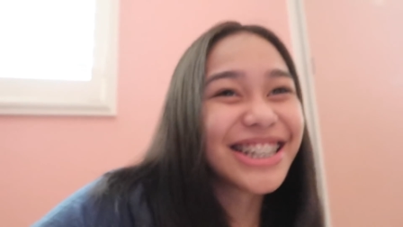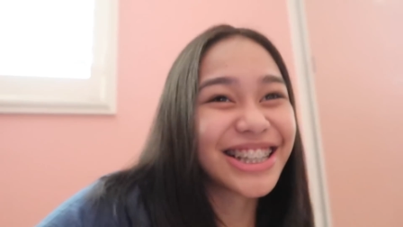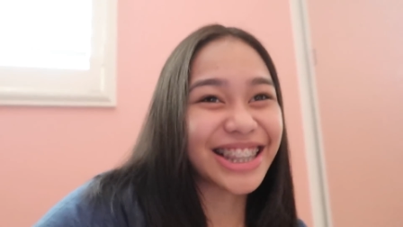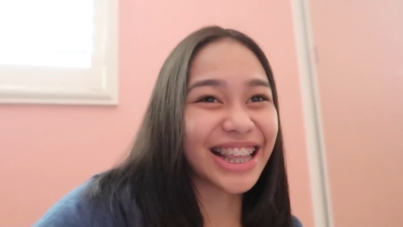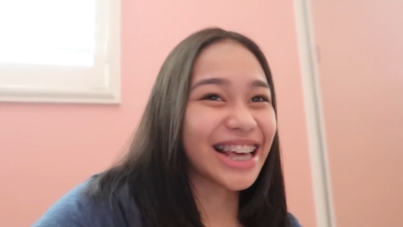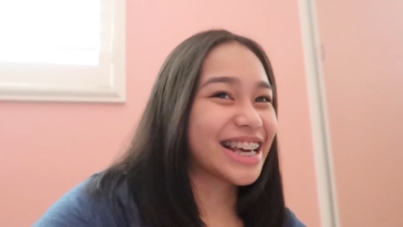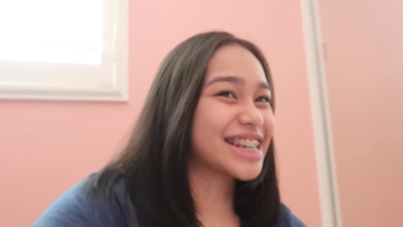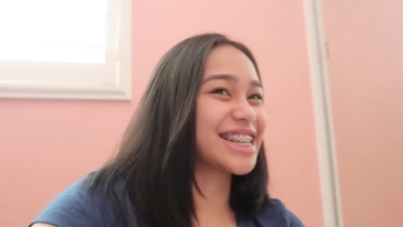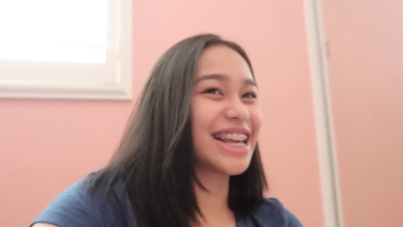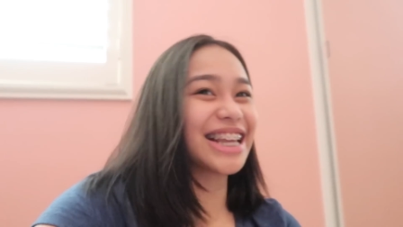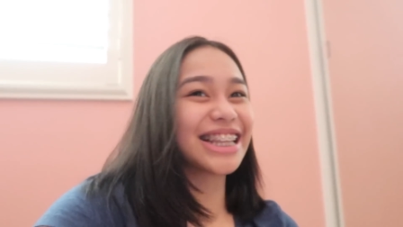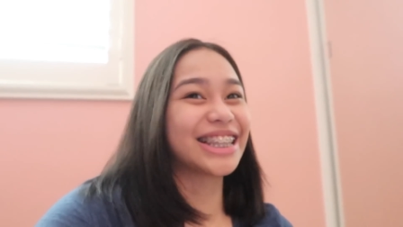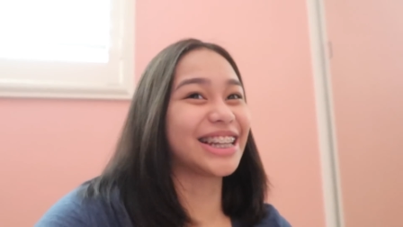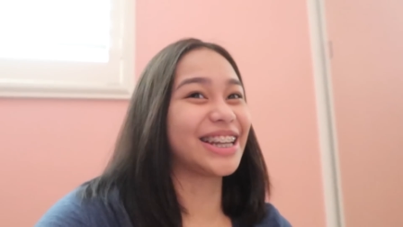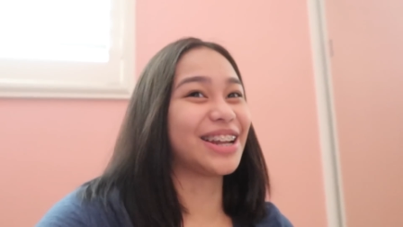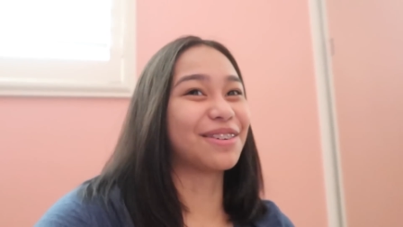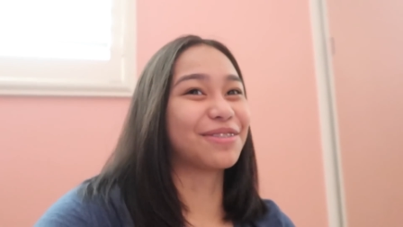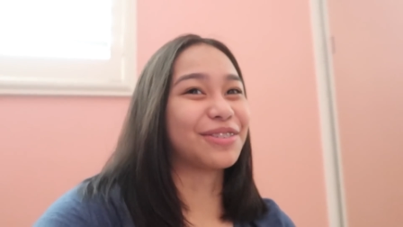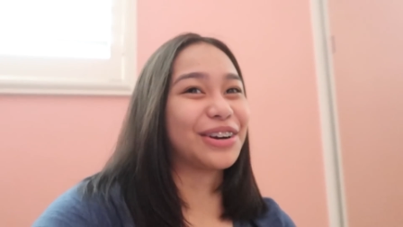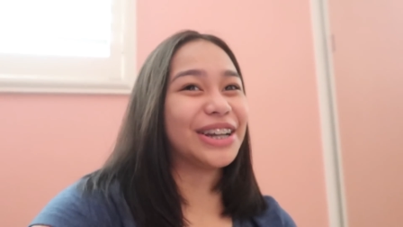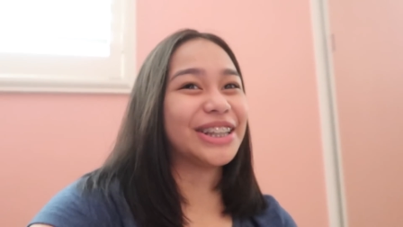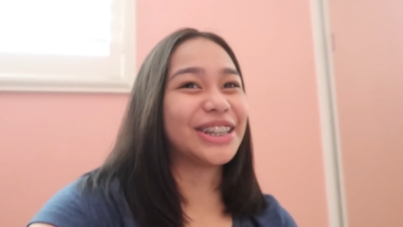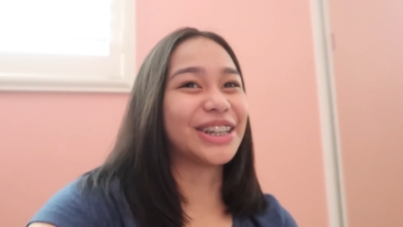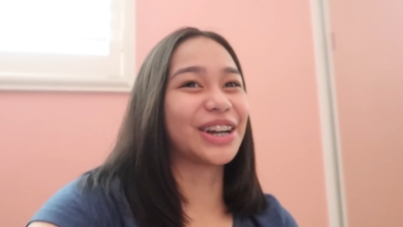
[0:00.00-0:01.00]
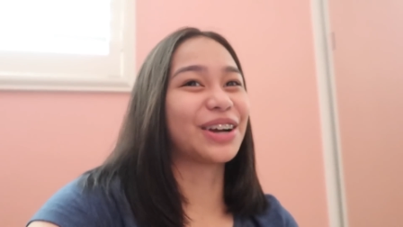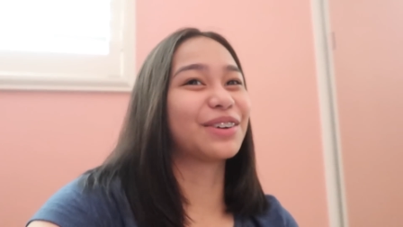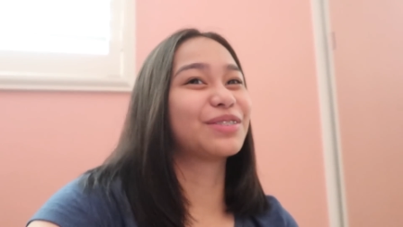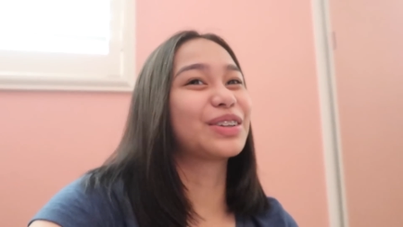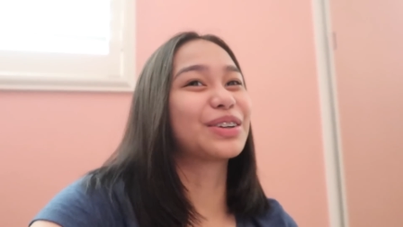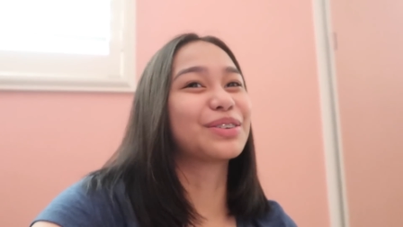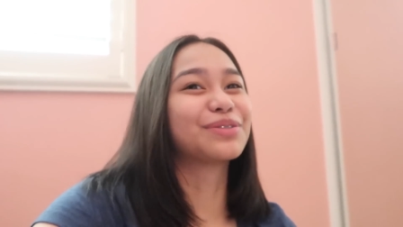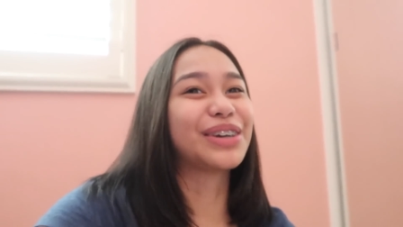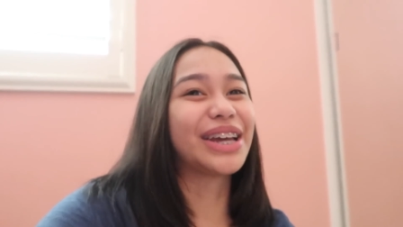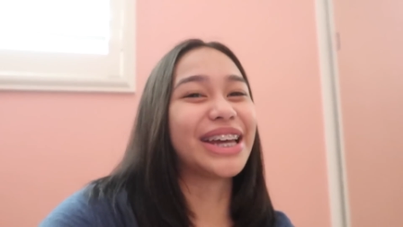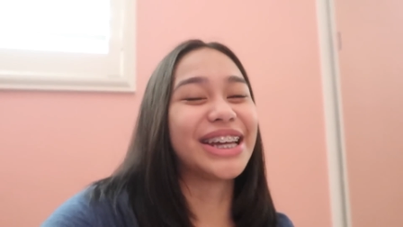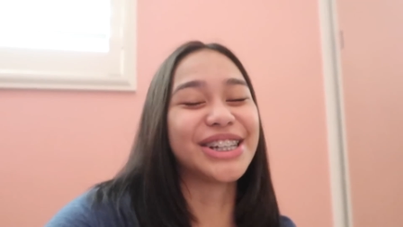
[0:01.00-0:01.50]
Thanks, Atalia, for
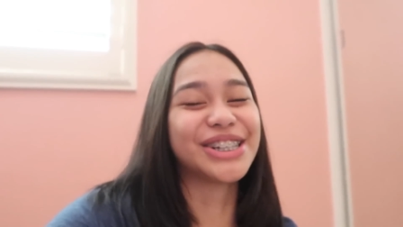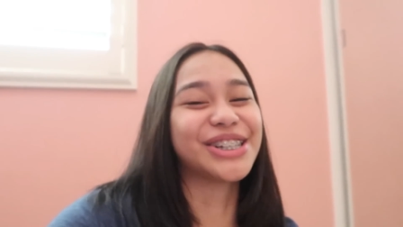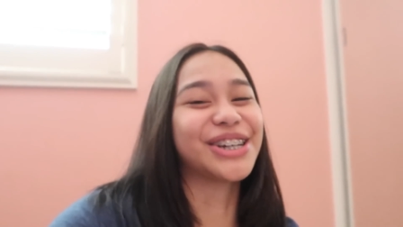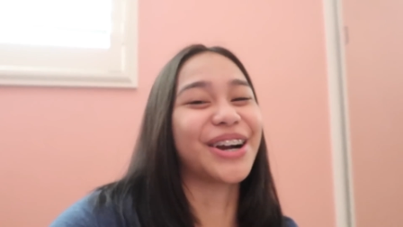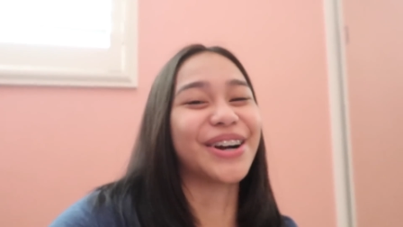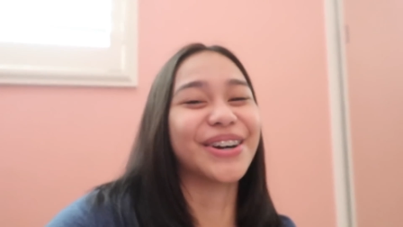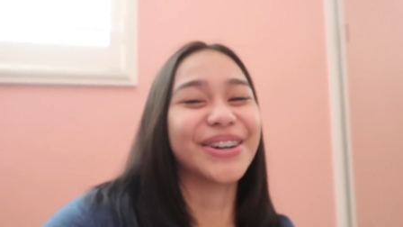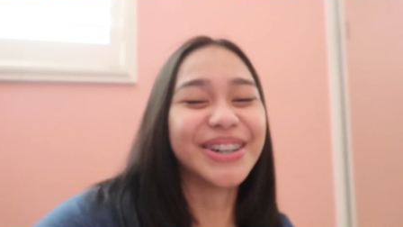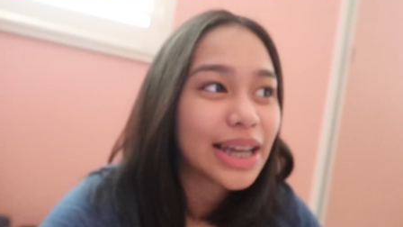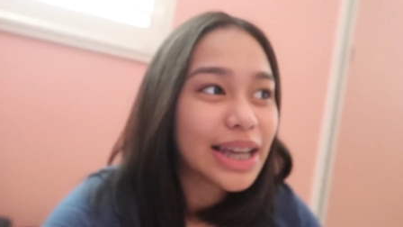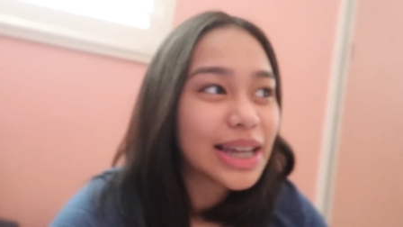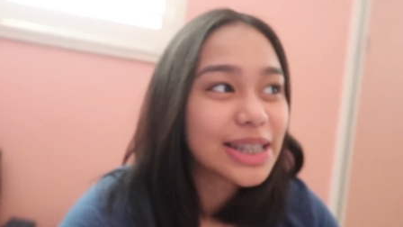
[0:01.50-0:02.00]
interrupting my intro.